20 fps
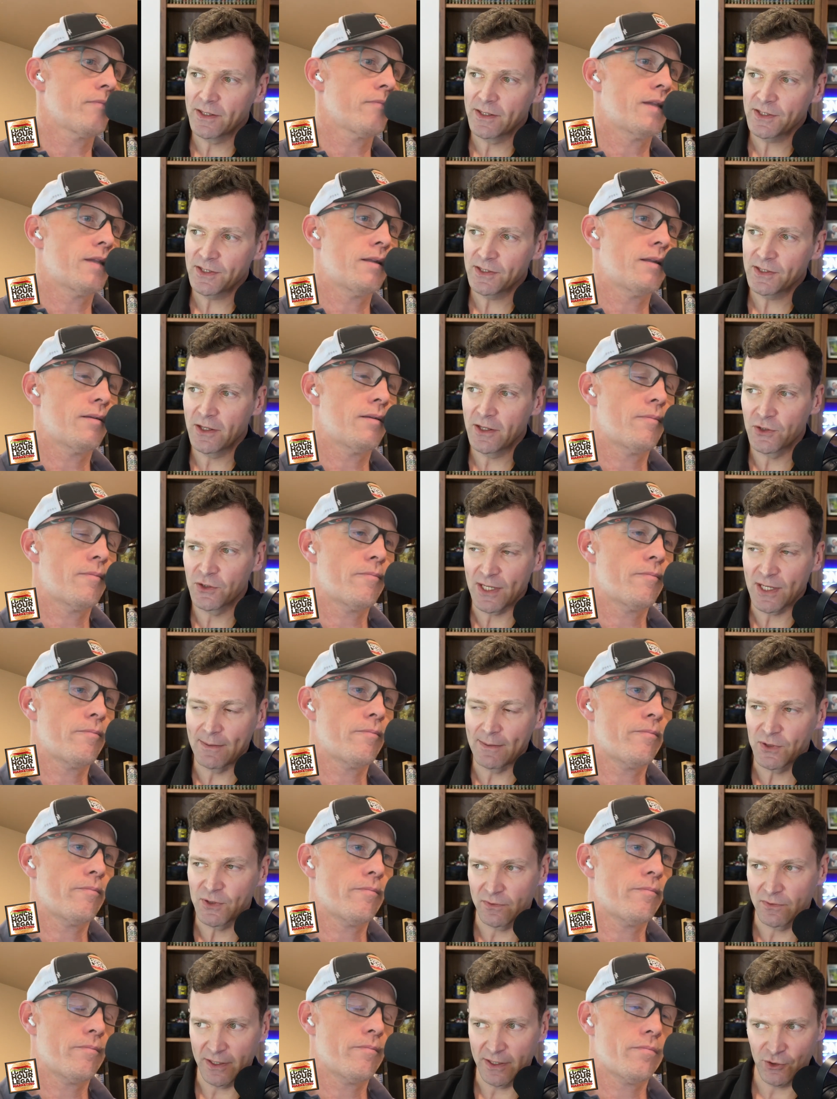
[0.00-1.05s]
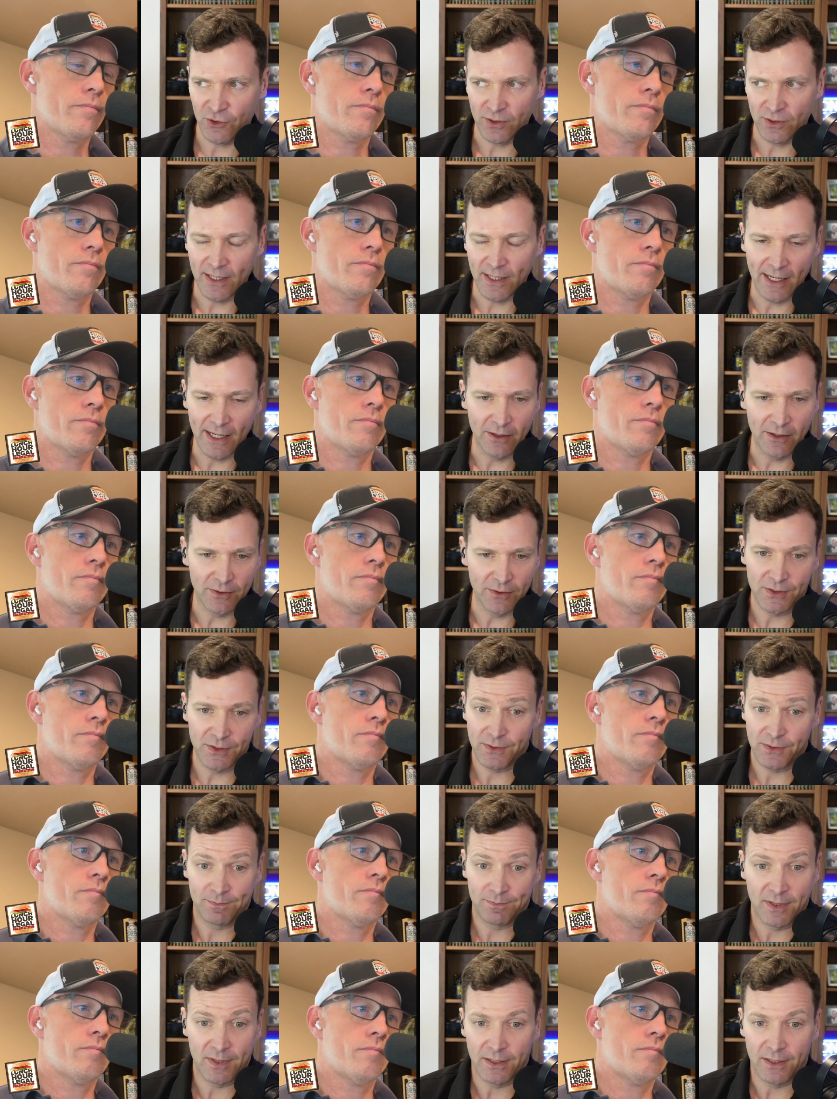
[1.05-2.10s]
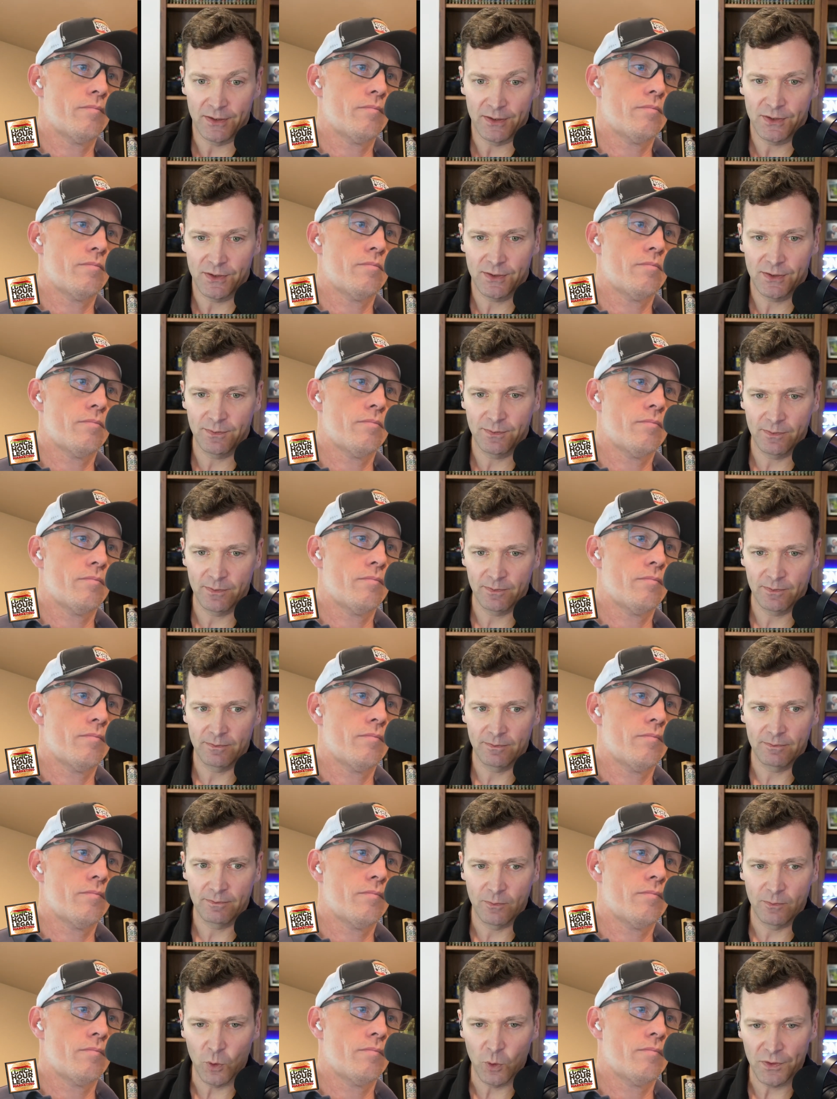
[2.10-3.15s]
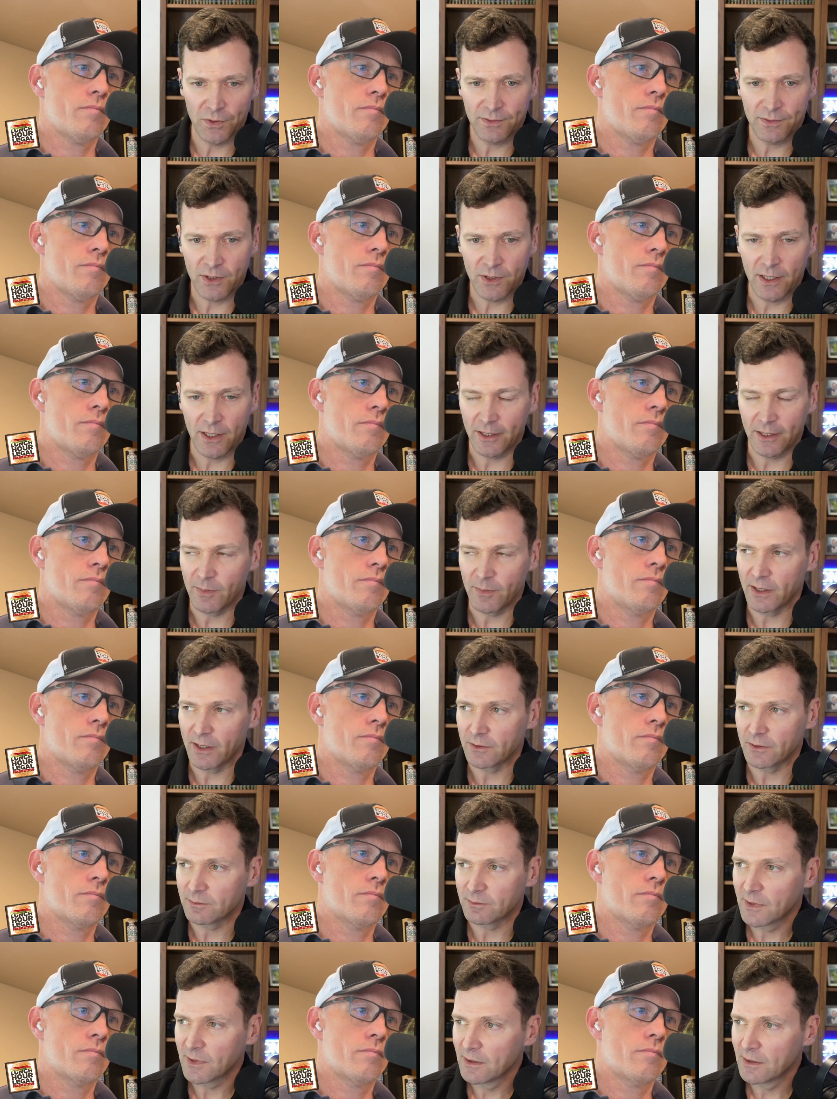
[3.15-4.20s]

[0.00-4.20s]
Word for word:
Speaker 1: this is another observation that I always think is worth talking about.